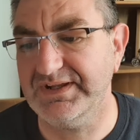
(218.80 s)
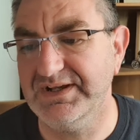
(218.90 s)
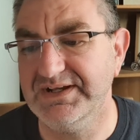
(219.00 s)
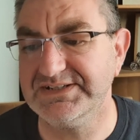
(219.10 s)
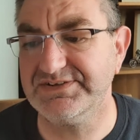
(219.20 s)

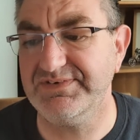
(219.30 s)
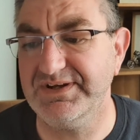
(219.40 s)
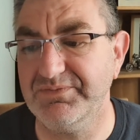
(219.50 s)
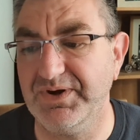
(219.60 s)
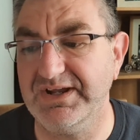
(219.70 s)
Is there
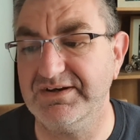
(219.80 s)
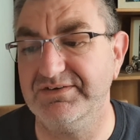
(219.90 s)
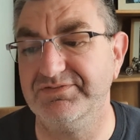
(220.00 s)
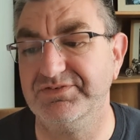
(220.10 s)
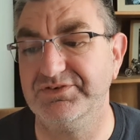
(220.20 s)
any way
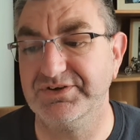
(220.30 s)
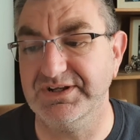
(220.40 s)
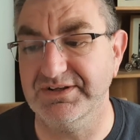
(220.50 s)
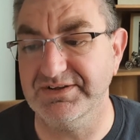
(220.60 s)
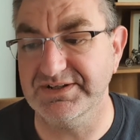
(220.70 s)
of
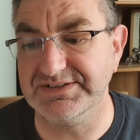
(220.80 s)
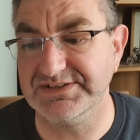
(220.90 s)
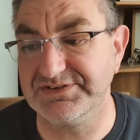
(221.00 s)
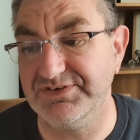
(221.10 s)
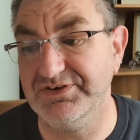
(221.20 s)
looking at this?
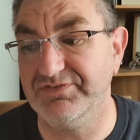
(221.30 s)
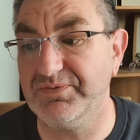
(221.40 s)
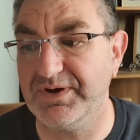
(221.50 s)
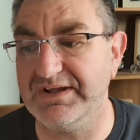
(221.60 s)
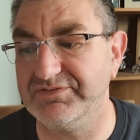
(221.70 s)
Is there another
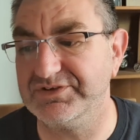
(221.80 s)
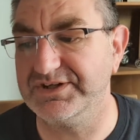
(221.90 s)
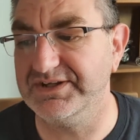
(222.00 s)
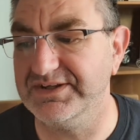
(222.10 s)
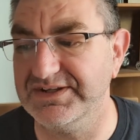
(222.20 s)
way of
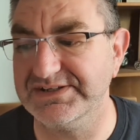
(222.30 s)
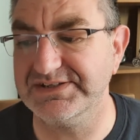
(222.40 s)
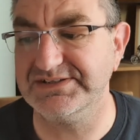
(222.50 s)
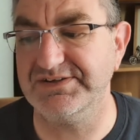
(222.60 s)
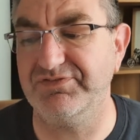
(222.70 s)
looking at this?
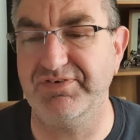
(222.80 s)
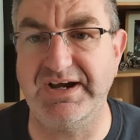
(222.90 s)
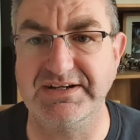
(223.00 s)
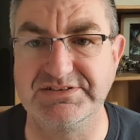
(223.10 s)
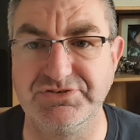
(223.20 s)
Is it
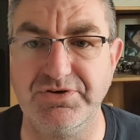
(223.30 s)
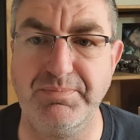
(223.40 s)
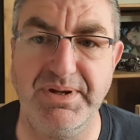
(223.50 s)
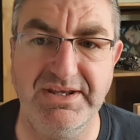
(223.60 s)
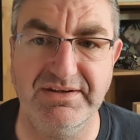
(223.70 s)
fact or
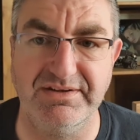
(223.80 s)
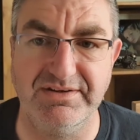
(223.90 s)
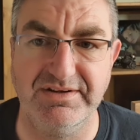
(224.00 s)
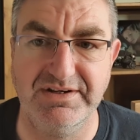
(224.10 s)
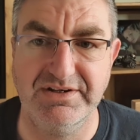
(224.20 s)
opinion?